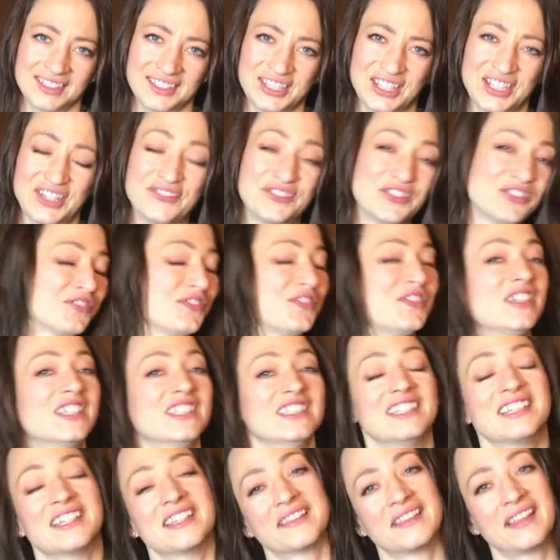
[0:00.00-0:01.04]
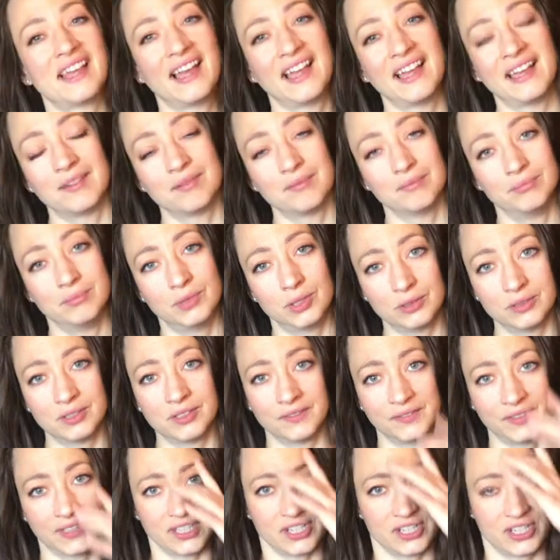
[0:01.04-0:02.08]
If you're feeling that
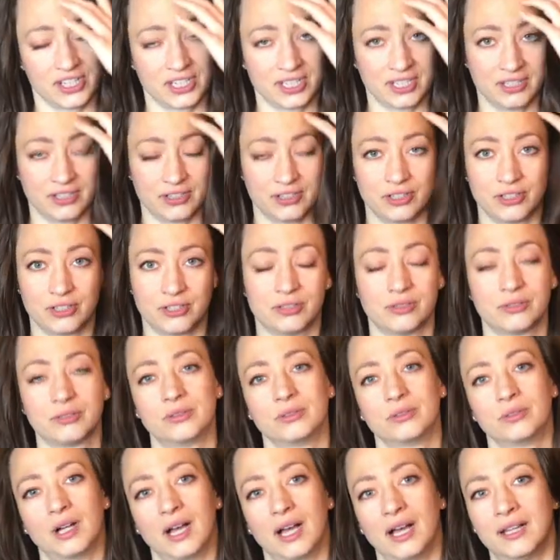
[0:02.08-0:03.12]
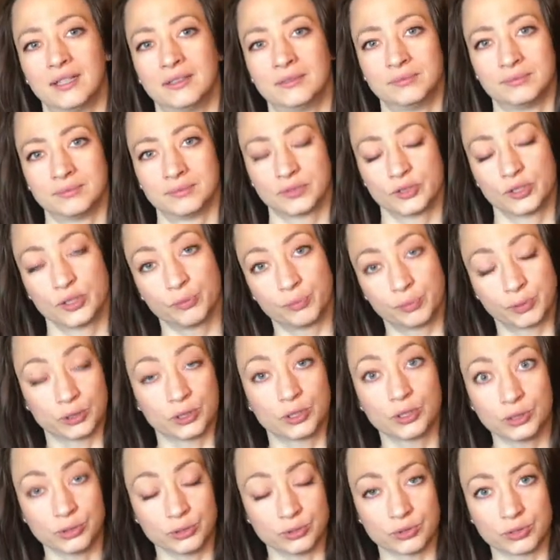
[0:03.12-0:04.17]
motivation to
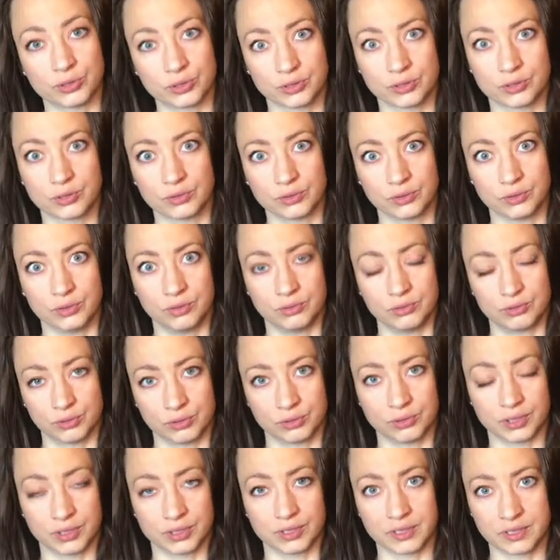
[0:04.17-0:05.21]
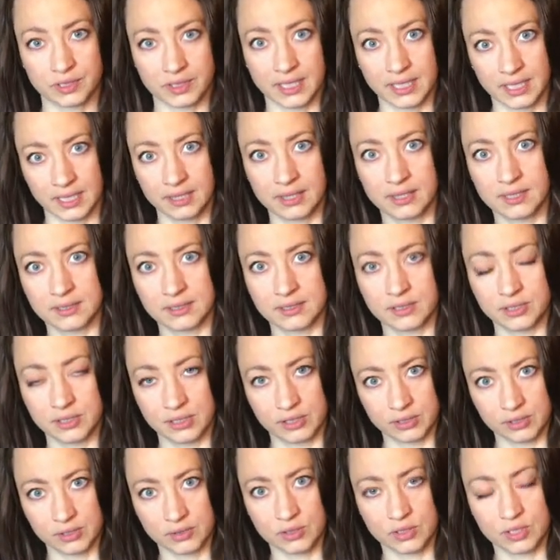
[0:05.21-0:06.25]
produce, there's like
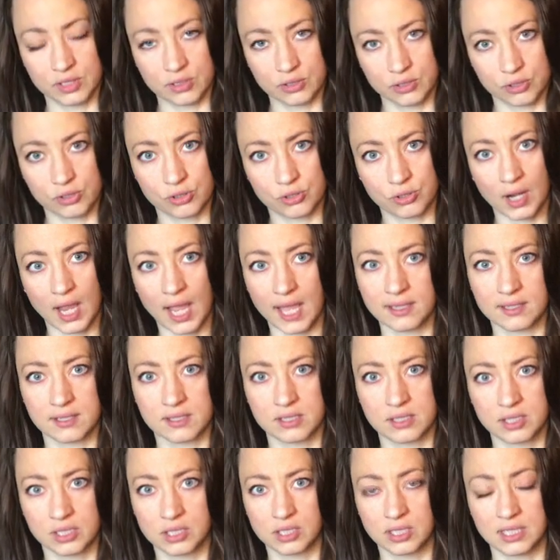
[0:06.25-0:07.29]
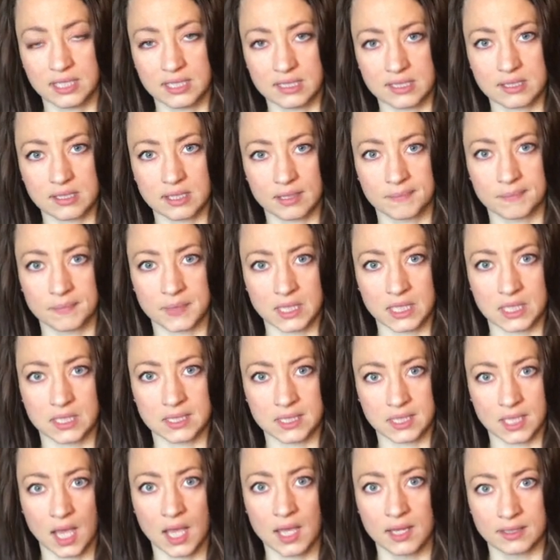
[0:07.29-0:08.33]
this stress to get something
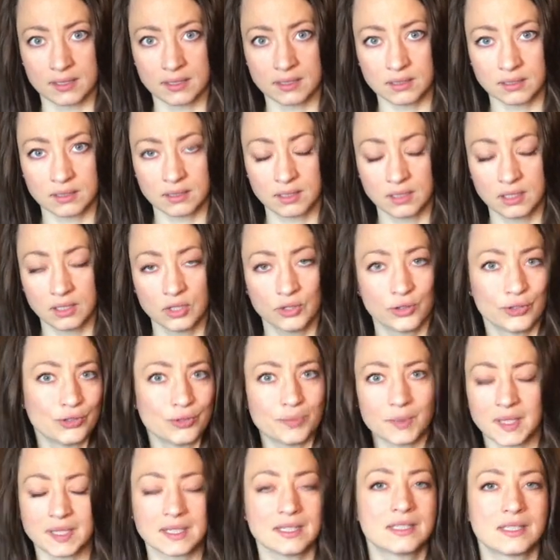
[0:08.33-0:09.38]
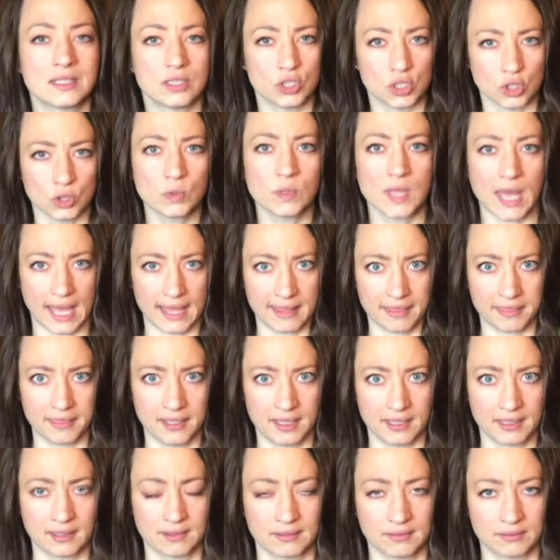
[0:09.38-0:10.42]
done, you may need to do that
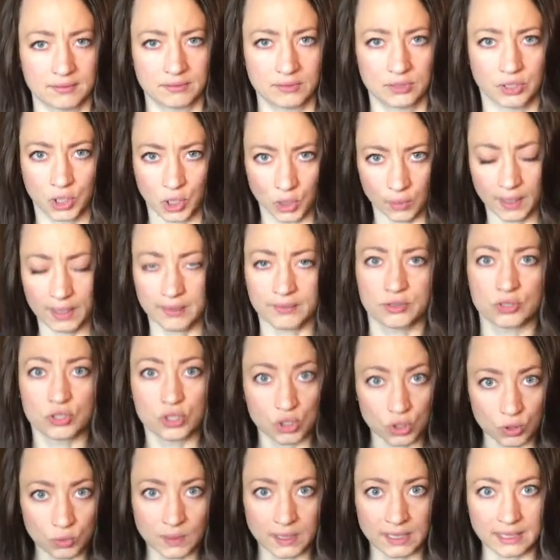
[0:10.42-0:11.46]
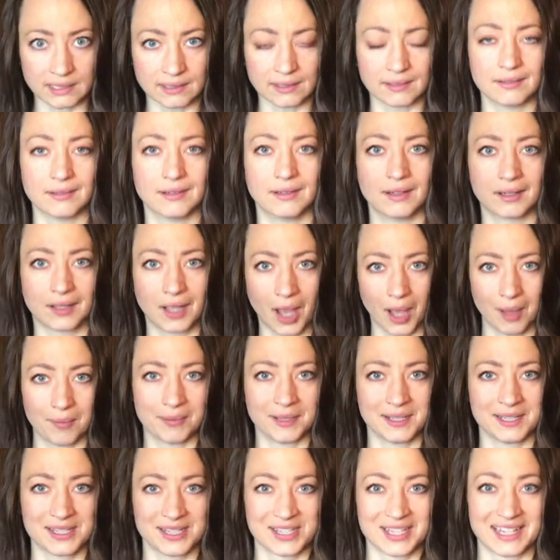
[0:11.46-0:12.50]
thing. Go out and do it.
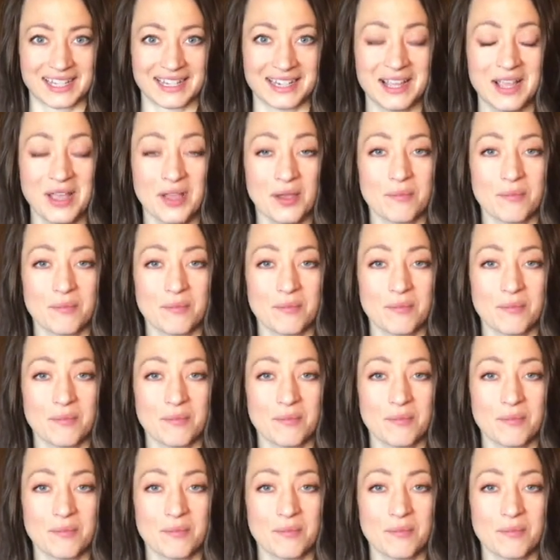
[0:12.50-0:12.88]
Accomplish it.